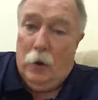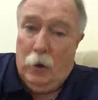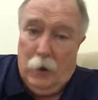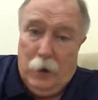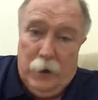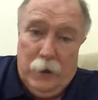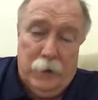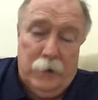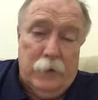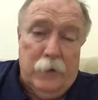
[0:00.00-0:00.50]

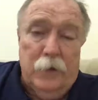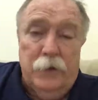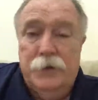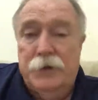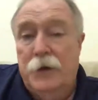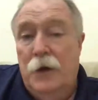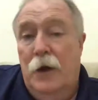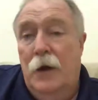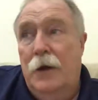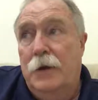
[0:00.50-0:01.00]
or like
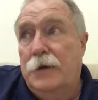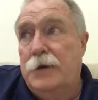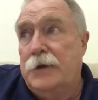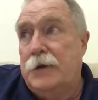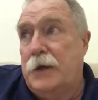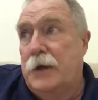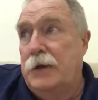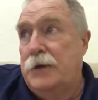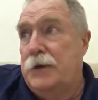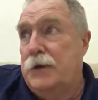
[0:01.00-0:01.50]
3 John
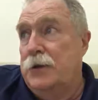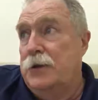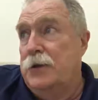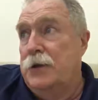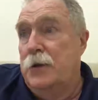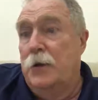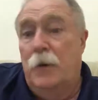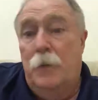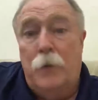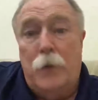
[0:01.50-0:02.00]
says,
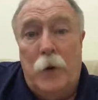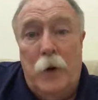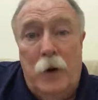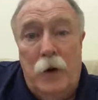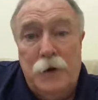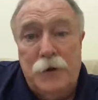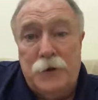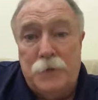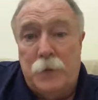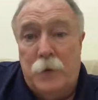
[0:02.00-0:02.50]
that you would
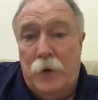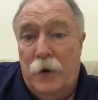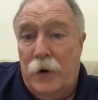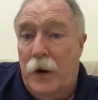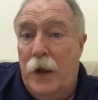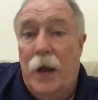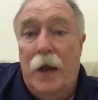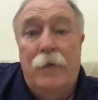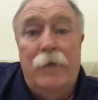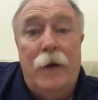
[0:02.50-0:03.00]
prosper
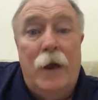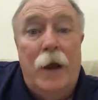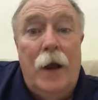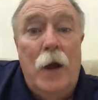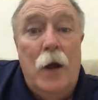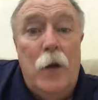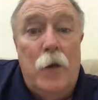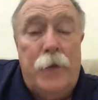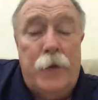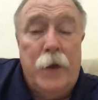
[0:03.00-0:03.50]
and have
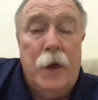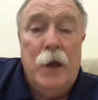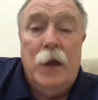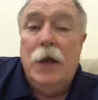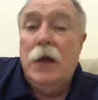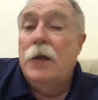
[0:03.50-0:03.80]
health.